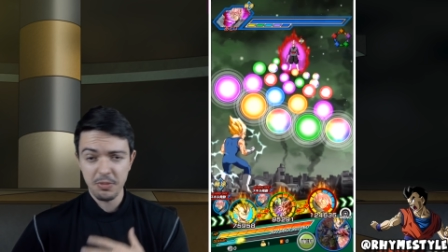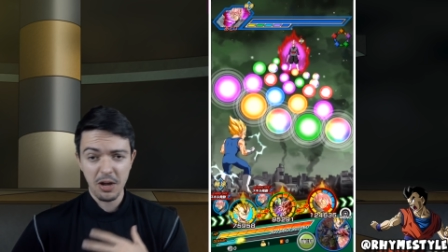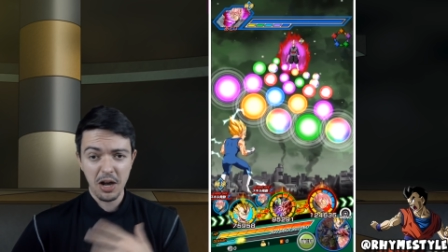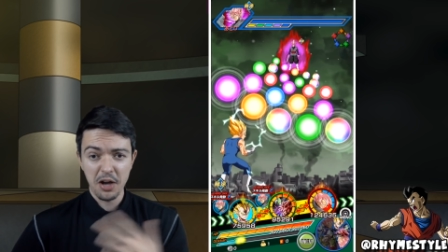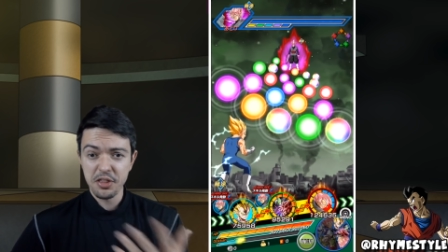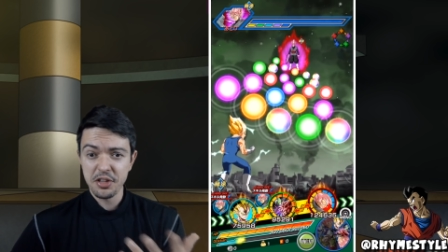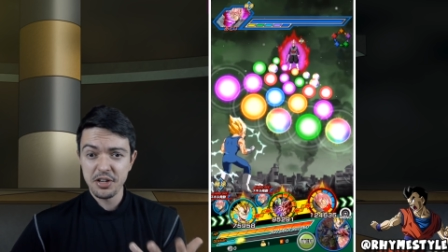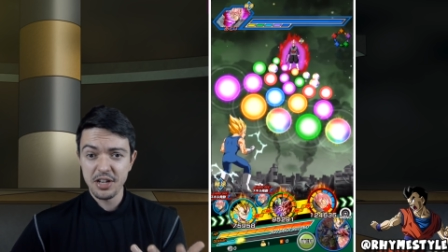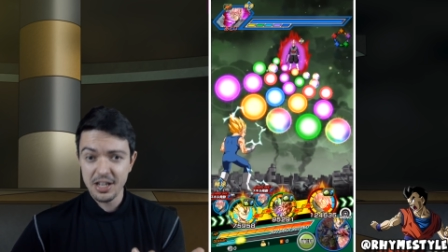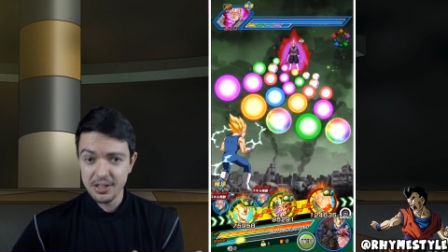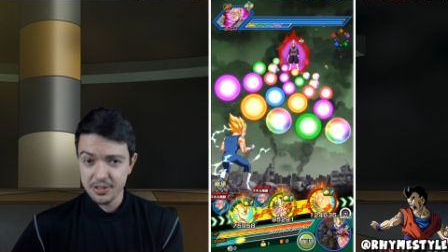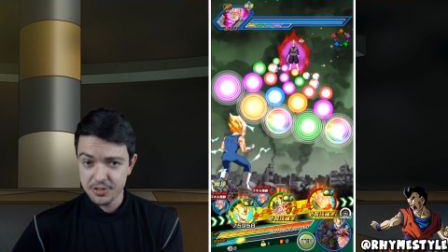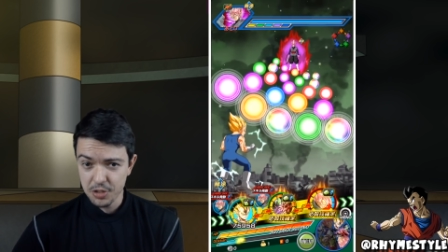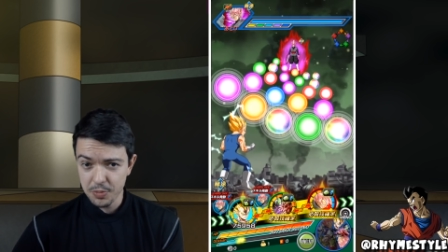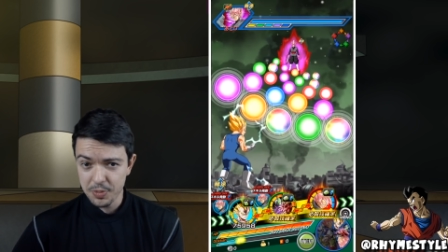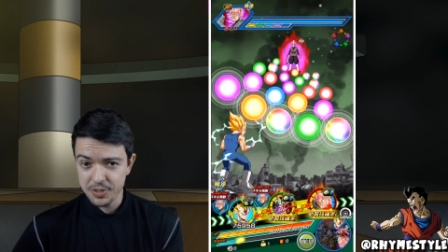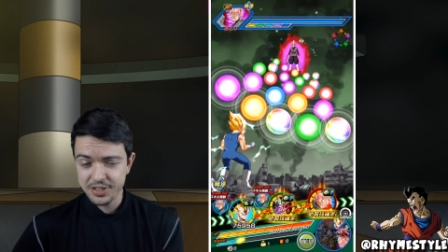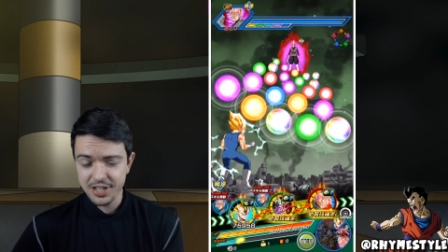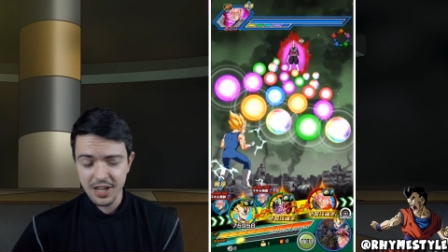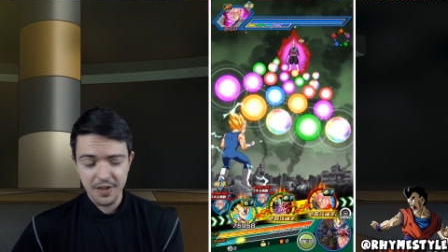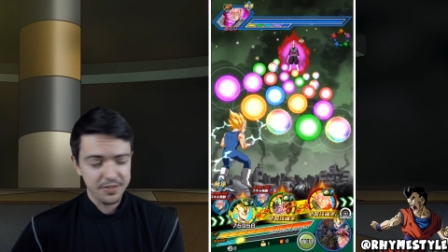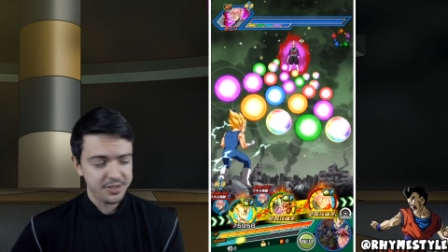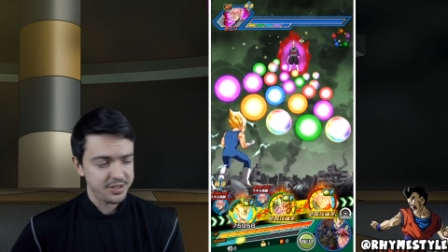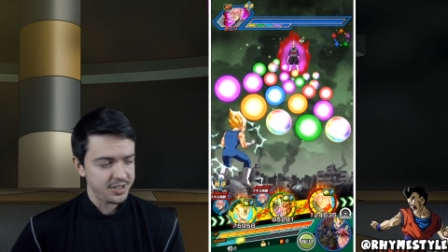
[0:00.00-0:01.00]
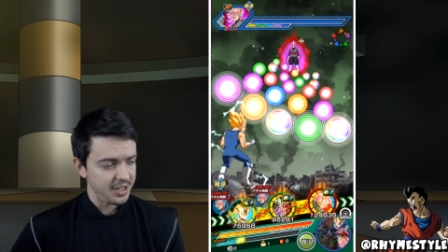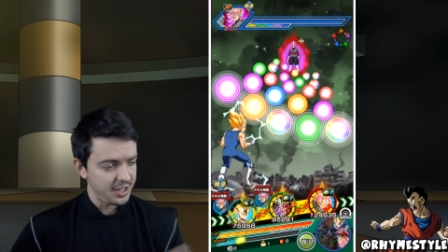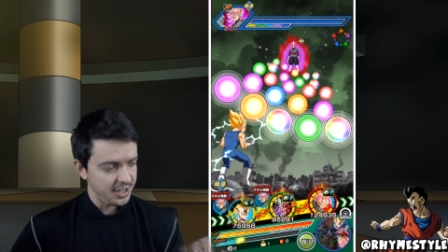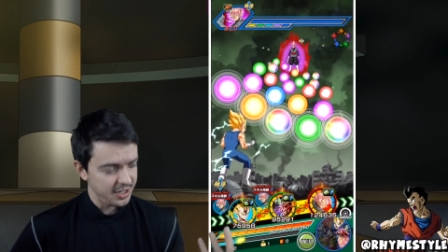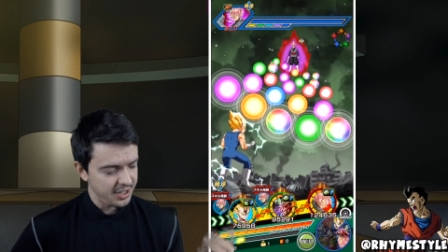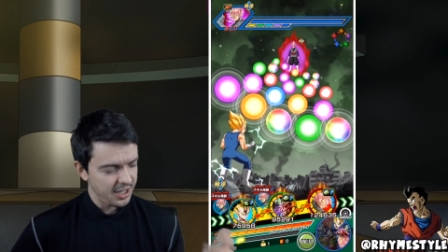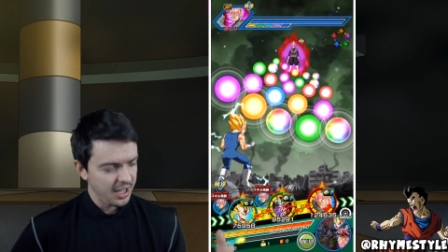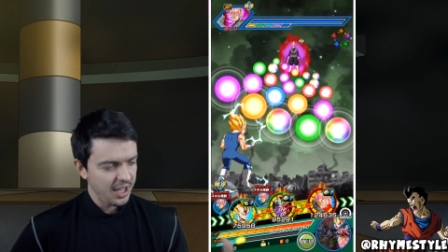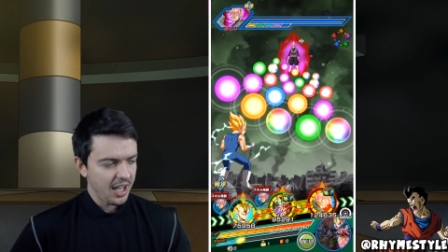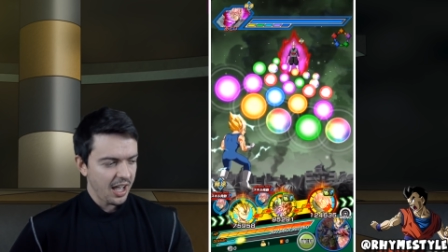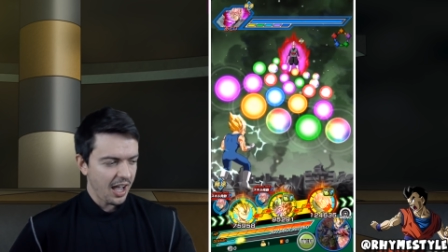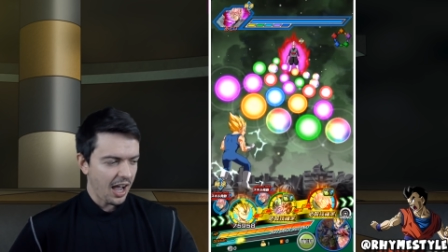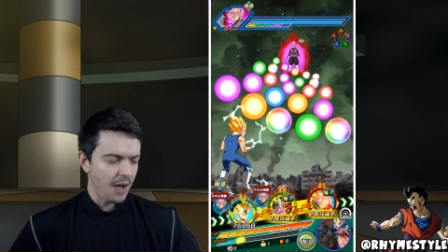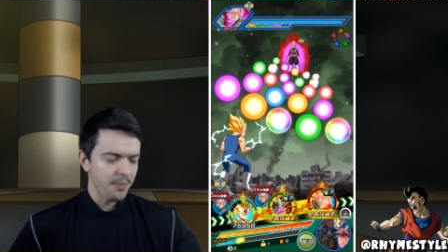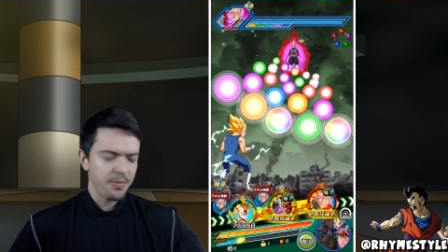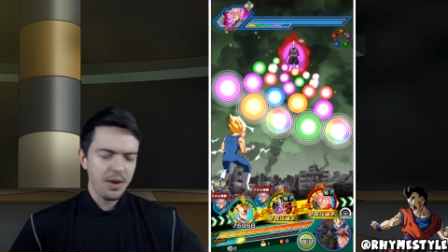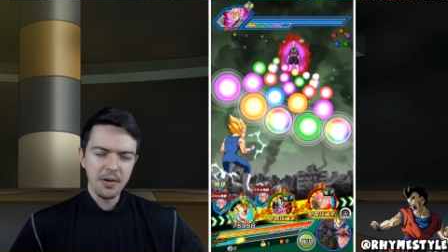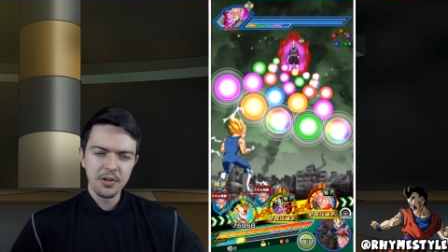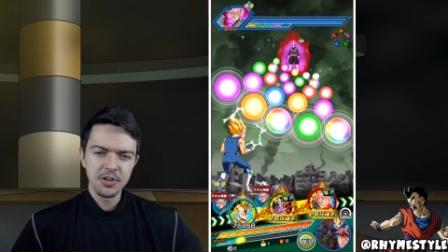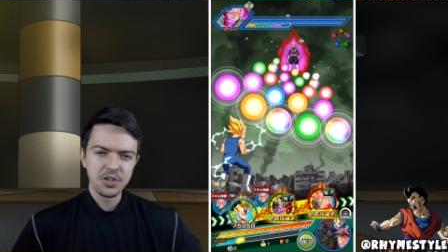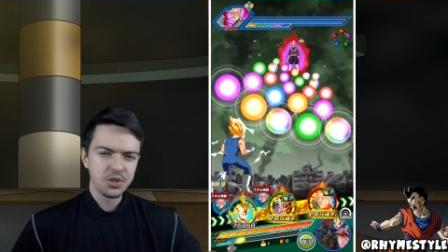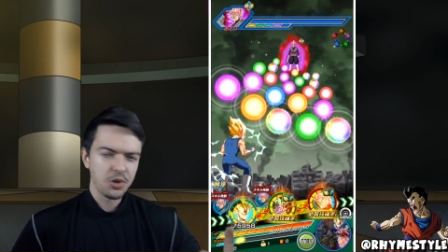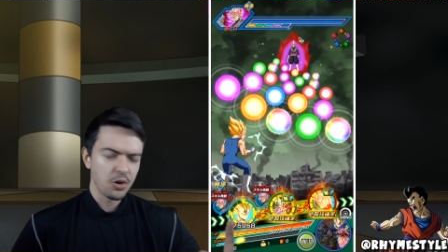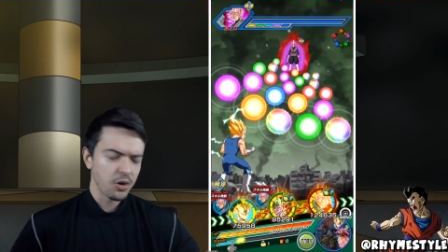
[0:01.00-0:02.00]
other than Super 17, I'll be
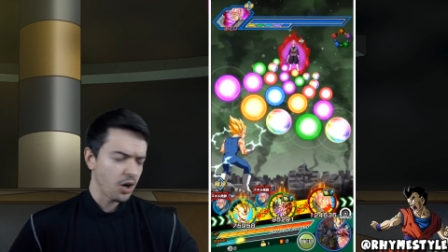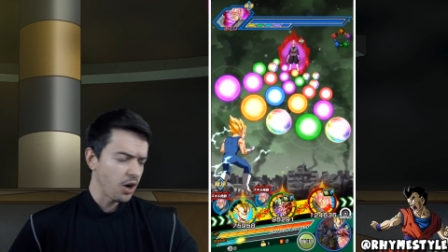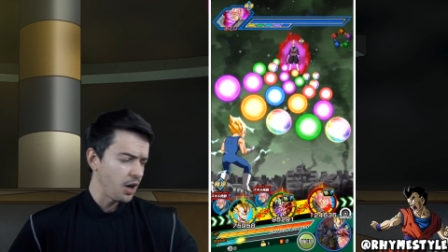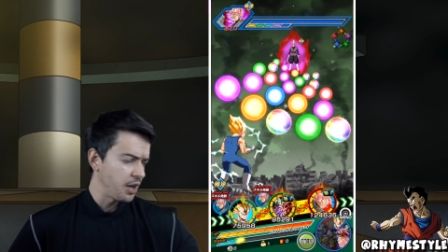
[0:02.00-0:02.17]
able to show,